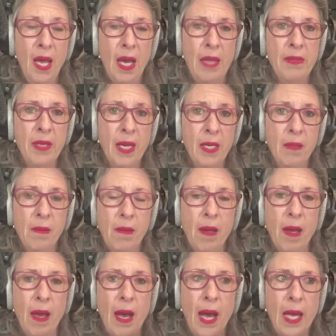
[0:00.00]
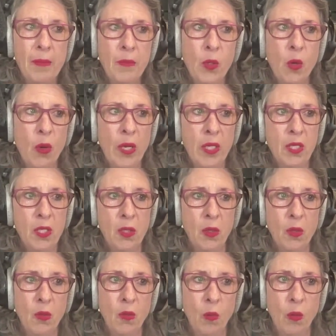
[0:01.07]
And then I'm going
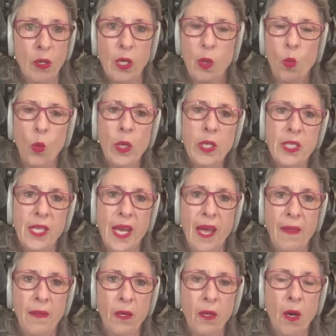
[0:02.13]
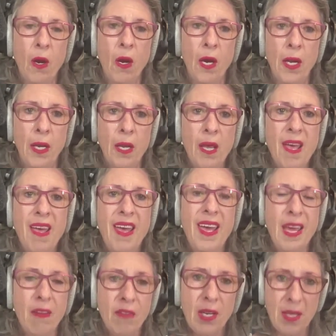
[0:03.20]
to, we're going to work together on
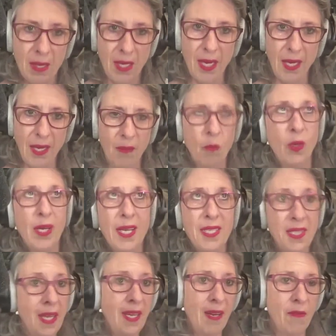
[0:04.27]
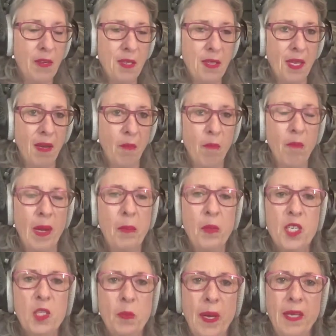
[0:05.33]
everything. And when I say everything, my
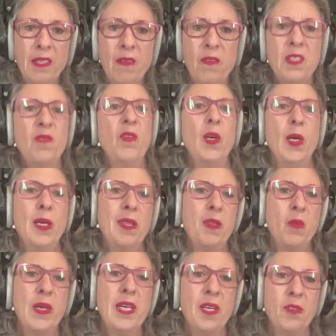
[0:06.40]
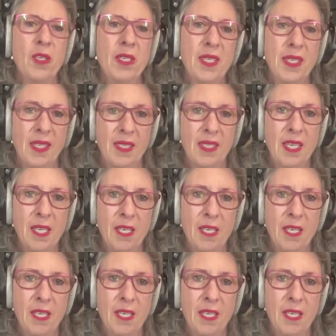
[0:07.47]
perspective is very three hundred sixty